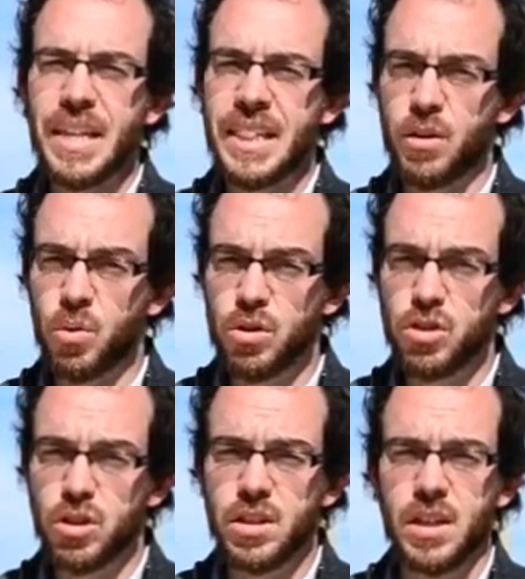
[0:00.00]
The
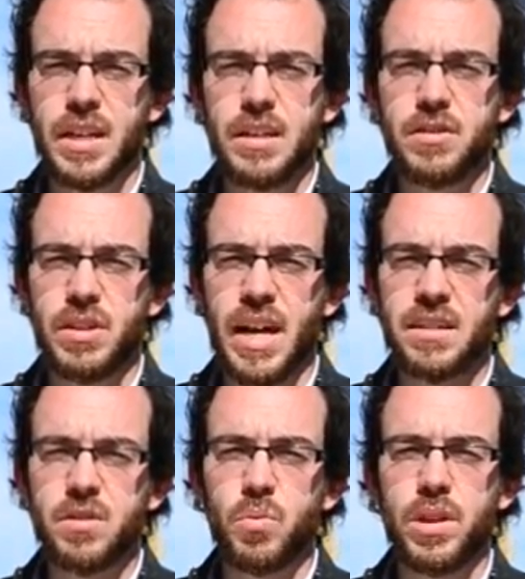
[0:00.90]
course
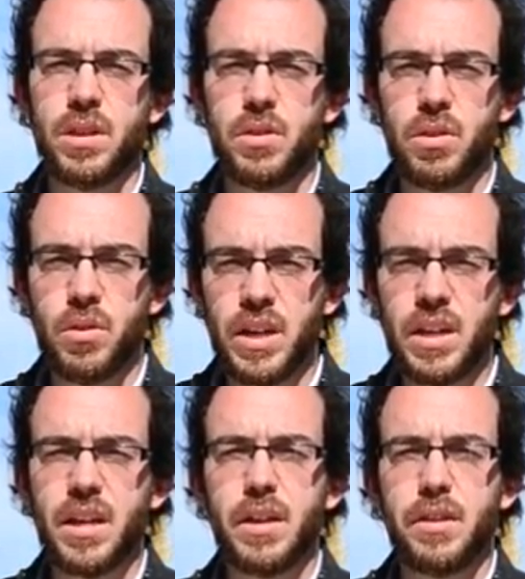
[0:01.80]
starts with three
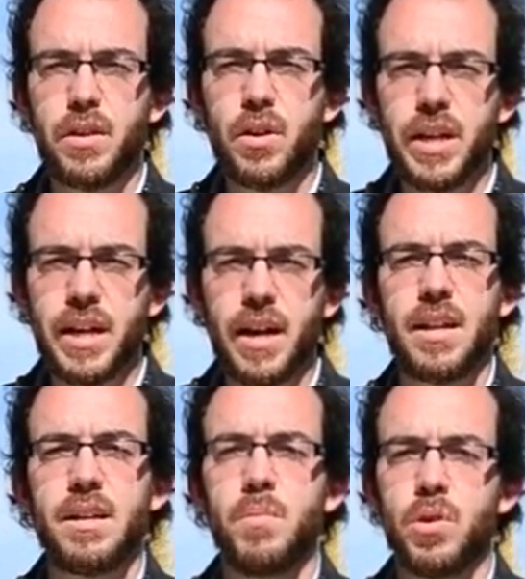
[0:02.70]

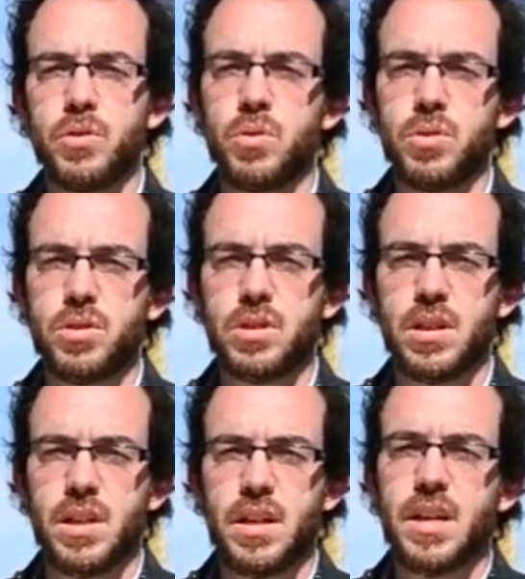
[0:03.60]
theoretical modules.
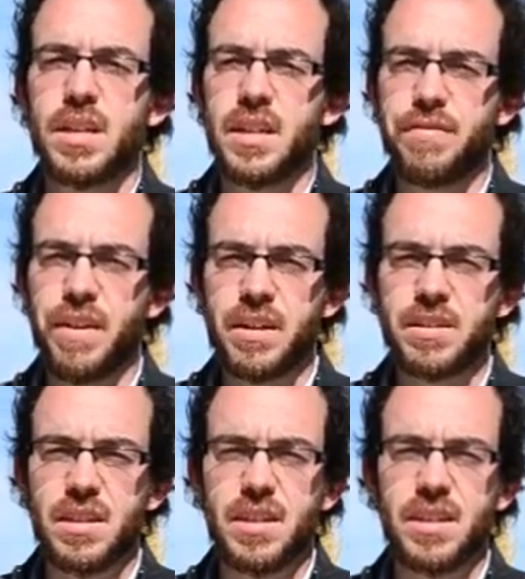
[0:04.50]
The
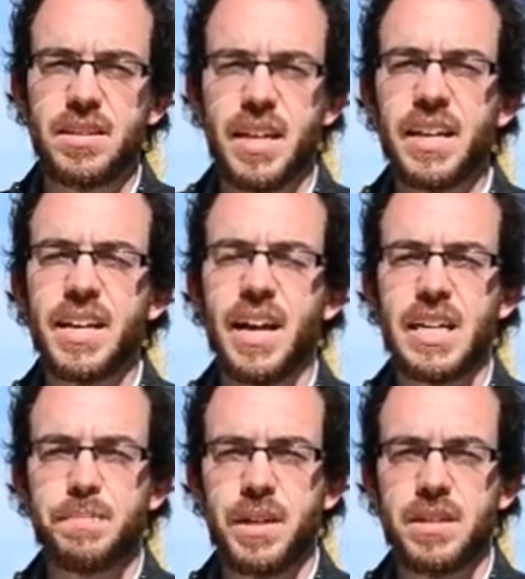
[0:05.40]
first, technical
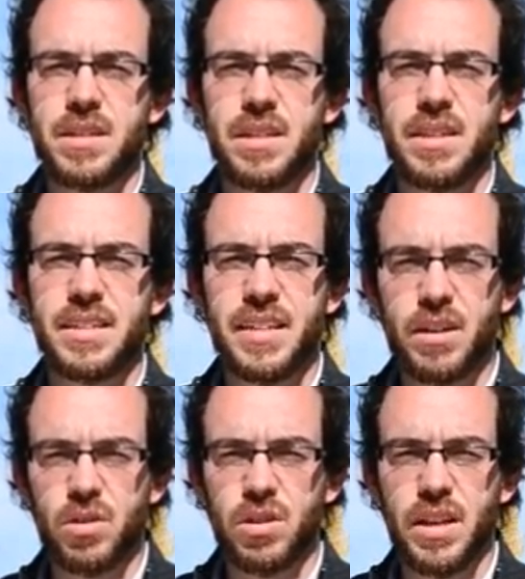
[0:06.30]
aspects, the
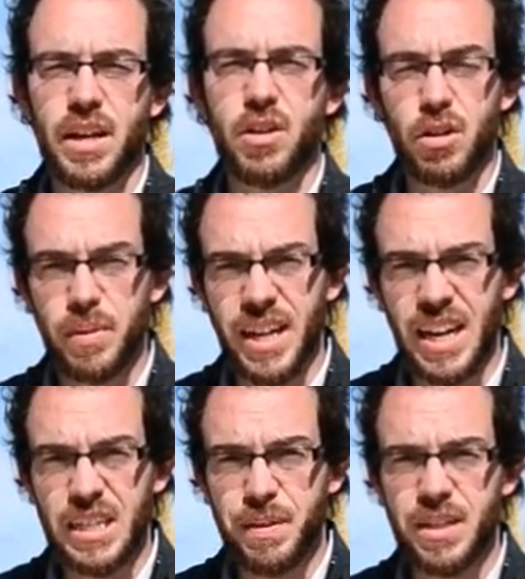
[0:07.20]
second, economical
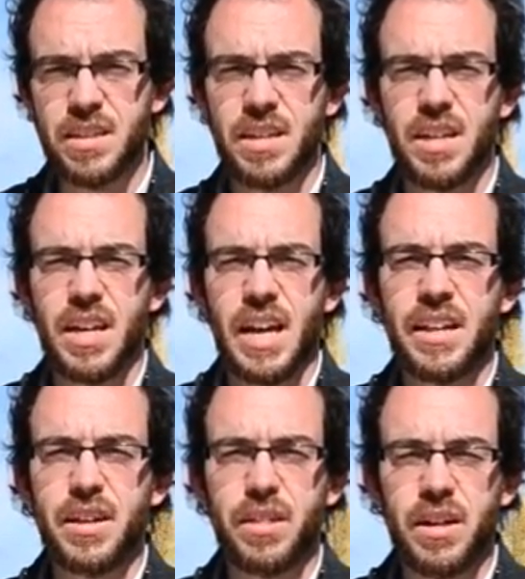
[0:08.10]
aspects,
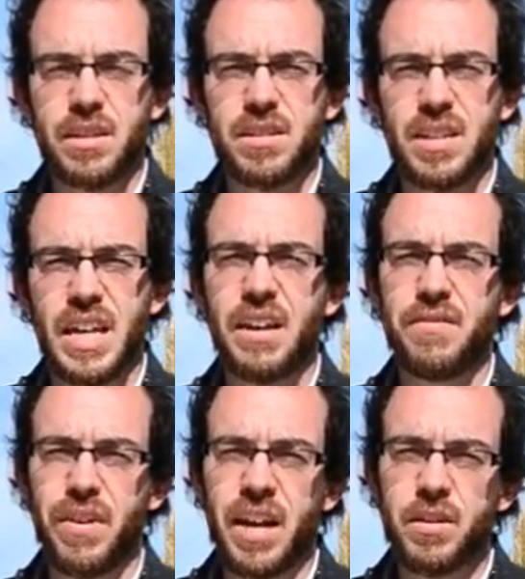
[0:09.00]
and the third,
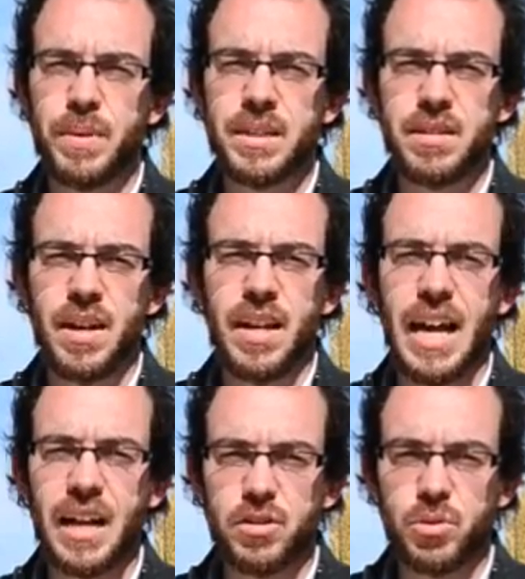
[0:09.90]
environmental
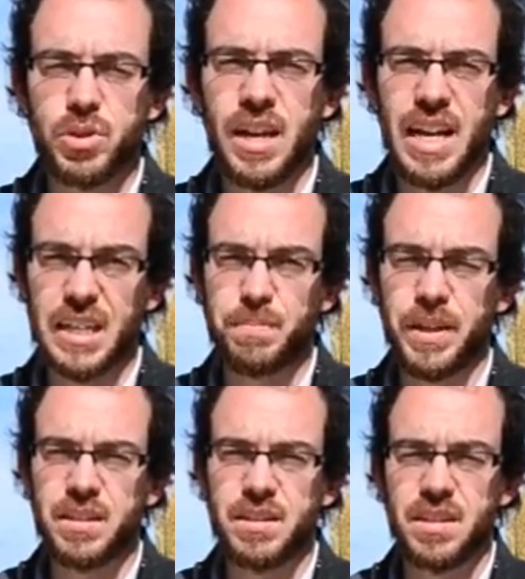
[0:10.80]
and social
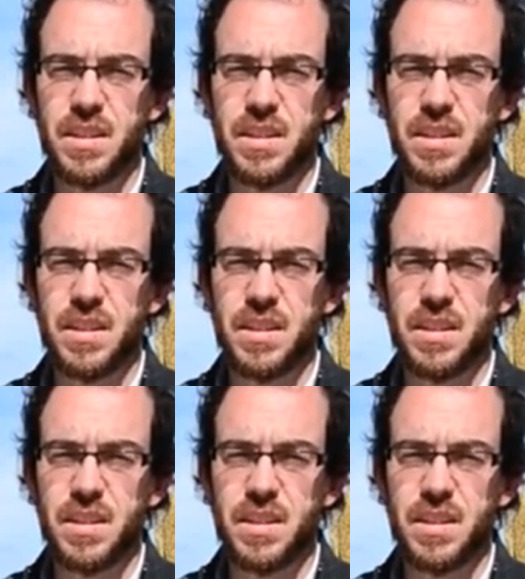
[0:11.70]
aspects.